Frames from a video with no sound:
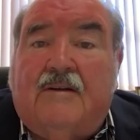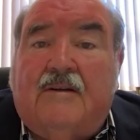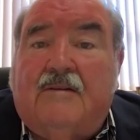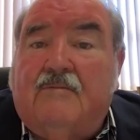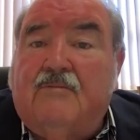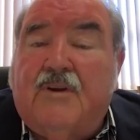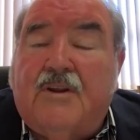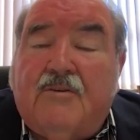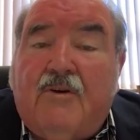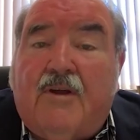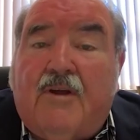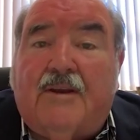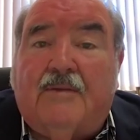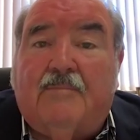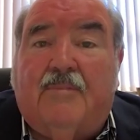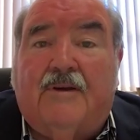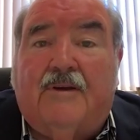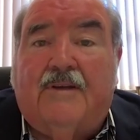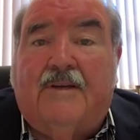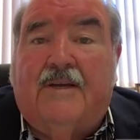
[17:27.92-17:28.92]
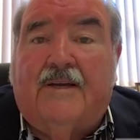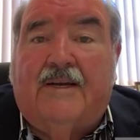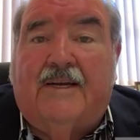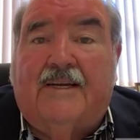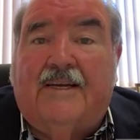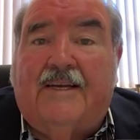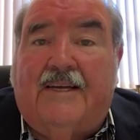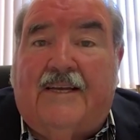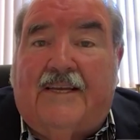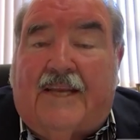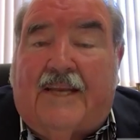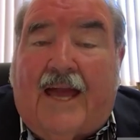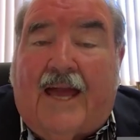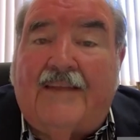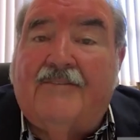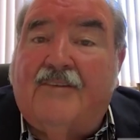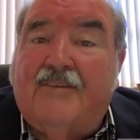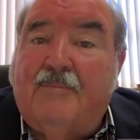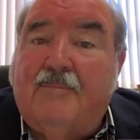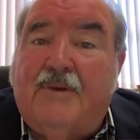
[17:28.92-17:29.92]
Regrettably, it
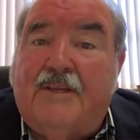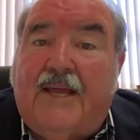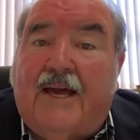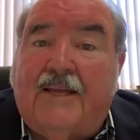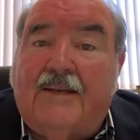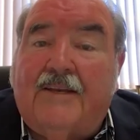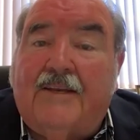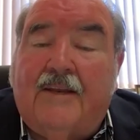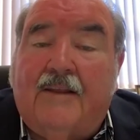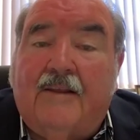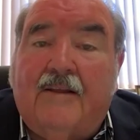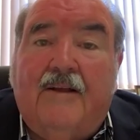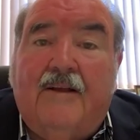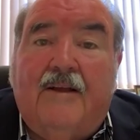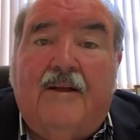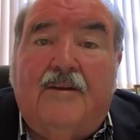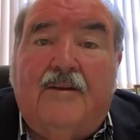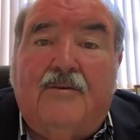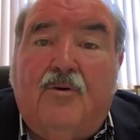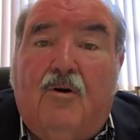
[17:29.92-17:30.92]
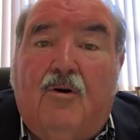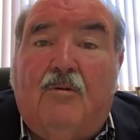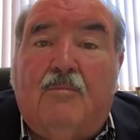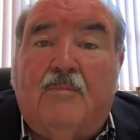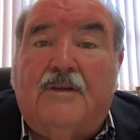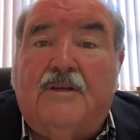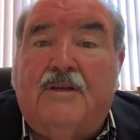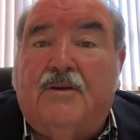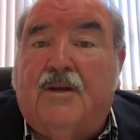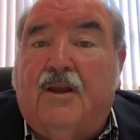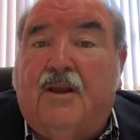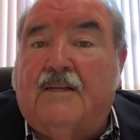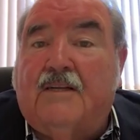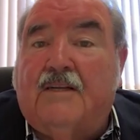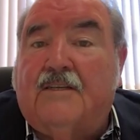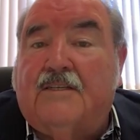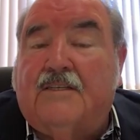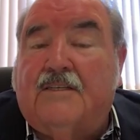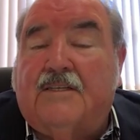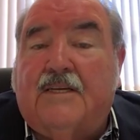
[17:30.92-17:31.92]
had to be done. Normally, you like
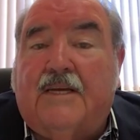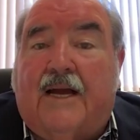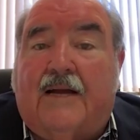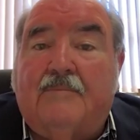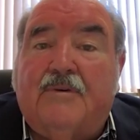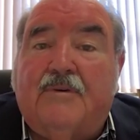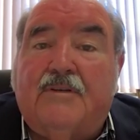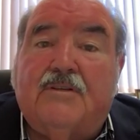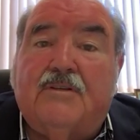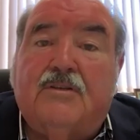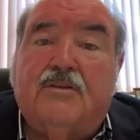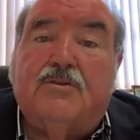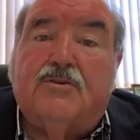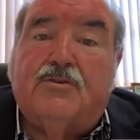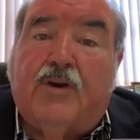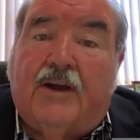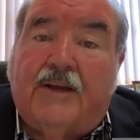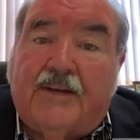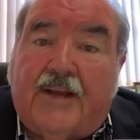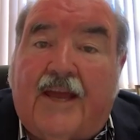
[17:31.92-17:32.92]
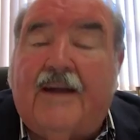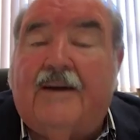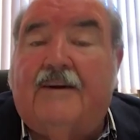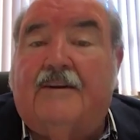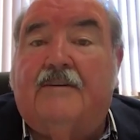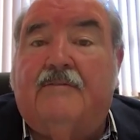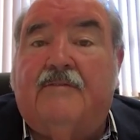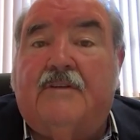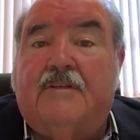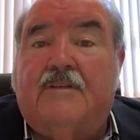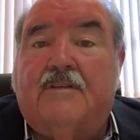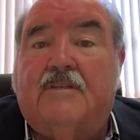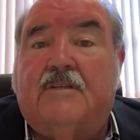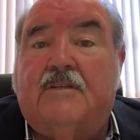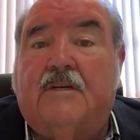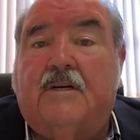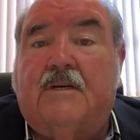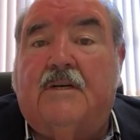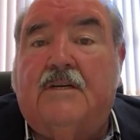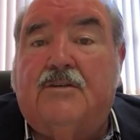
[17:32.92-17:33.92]
to see a business trade out of its
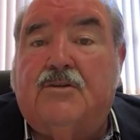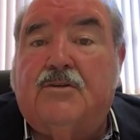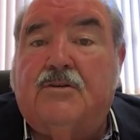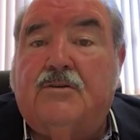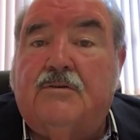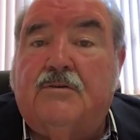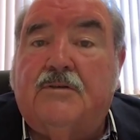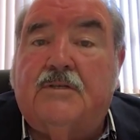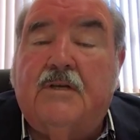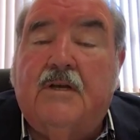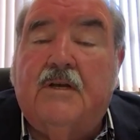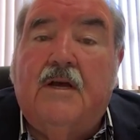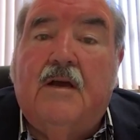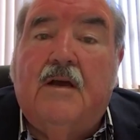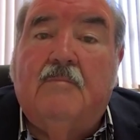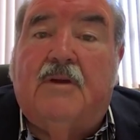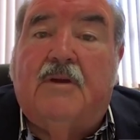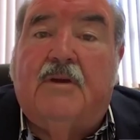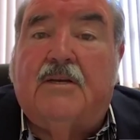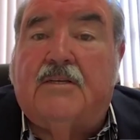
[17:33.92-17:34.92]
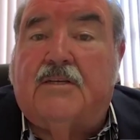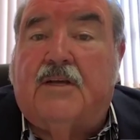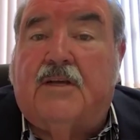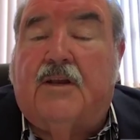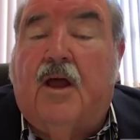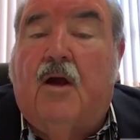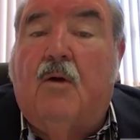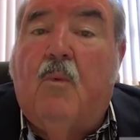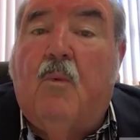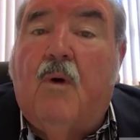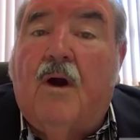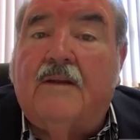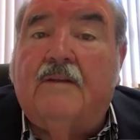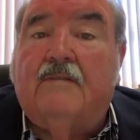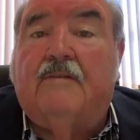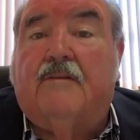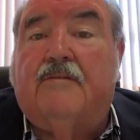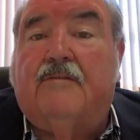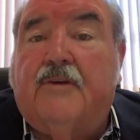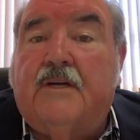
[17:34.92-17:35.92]
issues, because I know one of
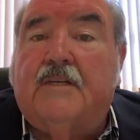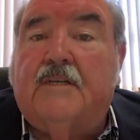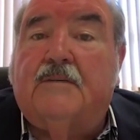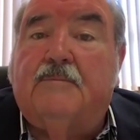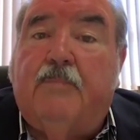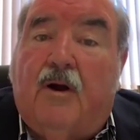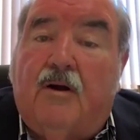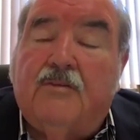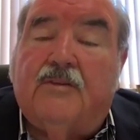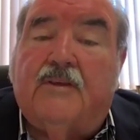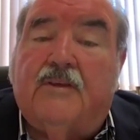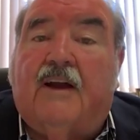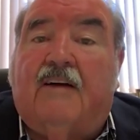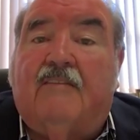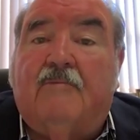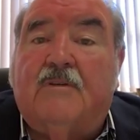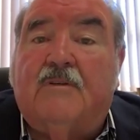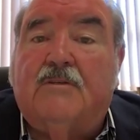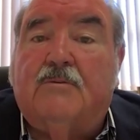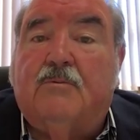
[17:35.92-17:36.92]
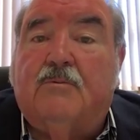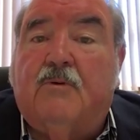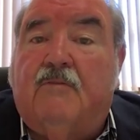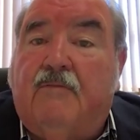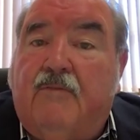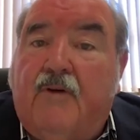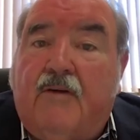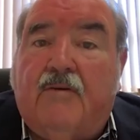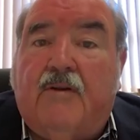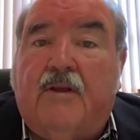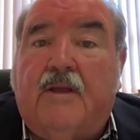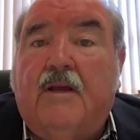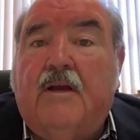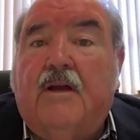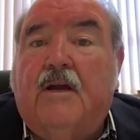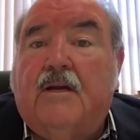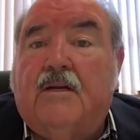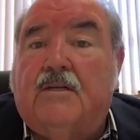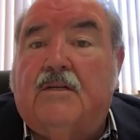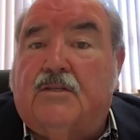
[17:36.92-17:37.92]
the things both governments were very
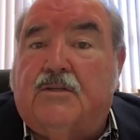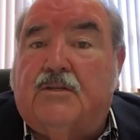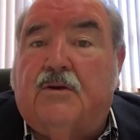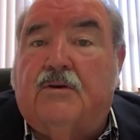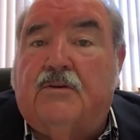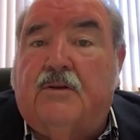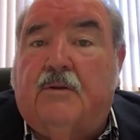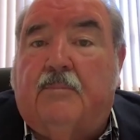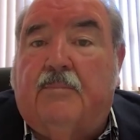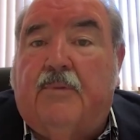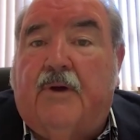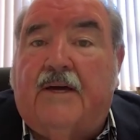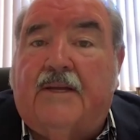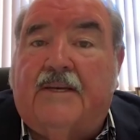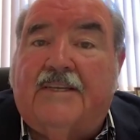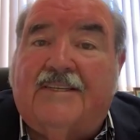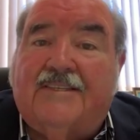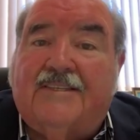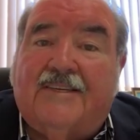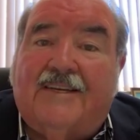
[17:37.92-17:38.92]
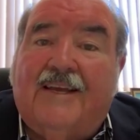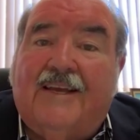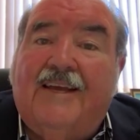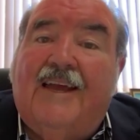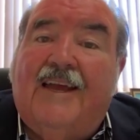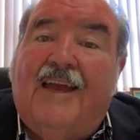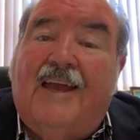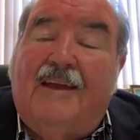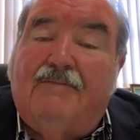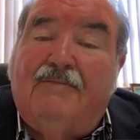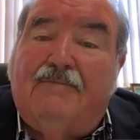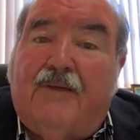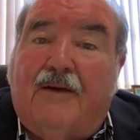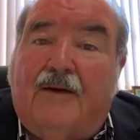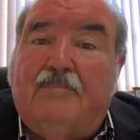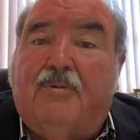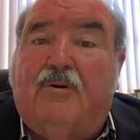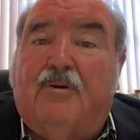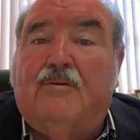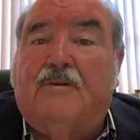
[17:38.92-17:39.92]
concerned about is that if they
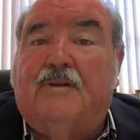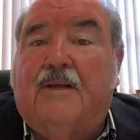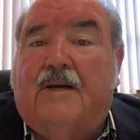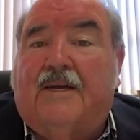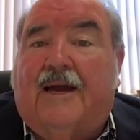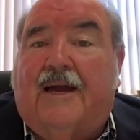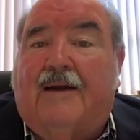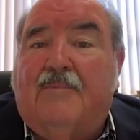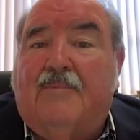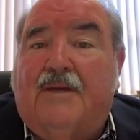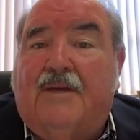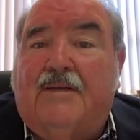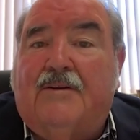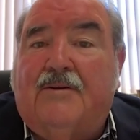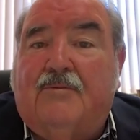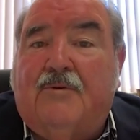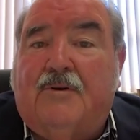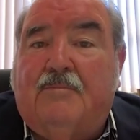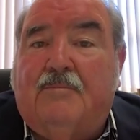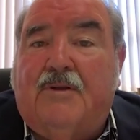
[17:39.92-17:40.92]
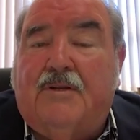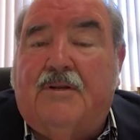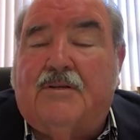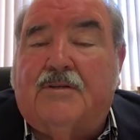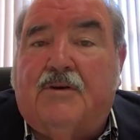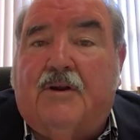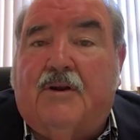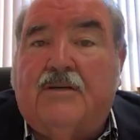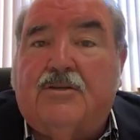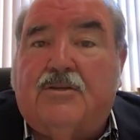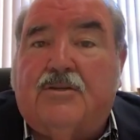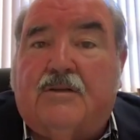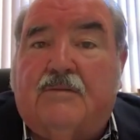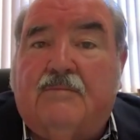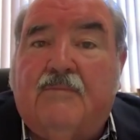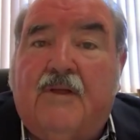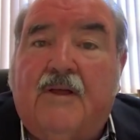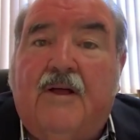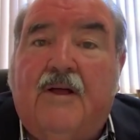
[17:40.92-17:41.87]
put a company into administration,